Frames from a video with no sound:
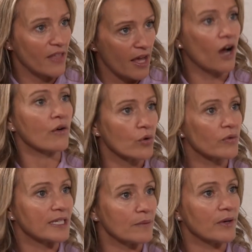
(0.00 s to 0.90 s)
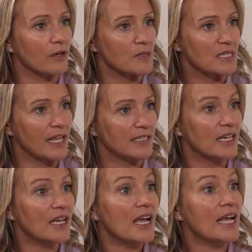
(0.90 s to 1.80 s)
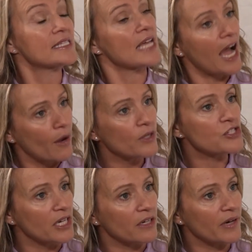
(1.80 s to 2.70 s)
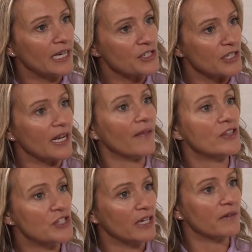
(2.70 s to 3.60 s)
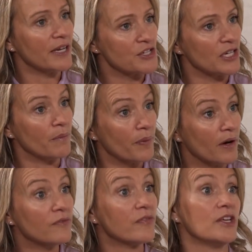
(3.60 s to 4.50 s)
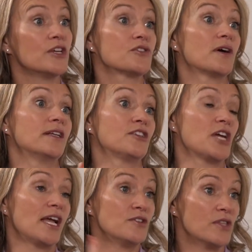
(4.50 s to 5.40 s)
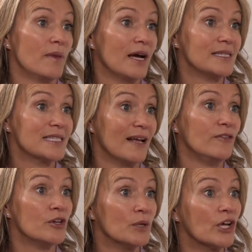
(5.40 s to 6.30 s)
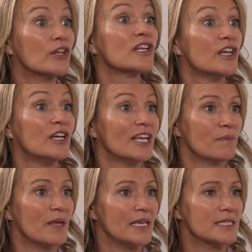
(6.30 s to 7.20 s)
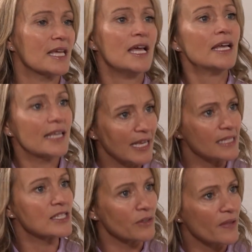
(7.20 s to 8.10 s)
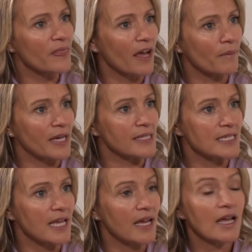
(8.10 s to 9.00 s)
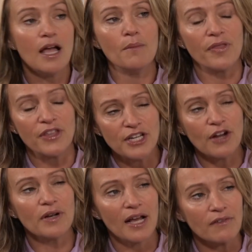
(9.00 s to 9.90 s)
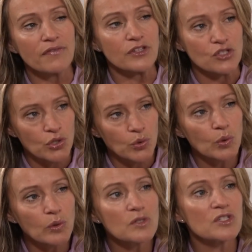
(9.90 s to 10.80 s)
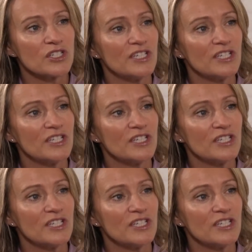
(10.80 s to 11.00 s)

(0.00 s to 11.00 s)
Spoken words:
They are already purpose-led. It's our generation and the generation above that you're trying to change the mindset and do an unlearning piece. Kids are in that mindset, but they don't have the tools to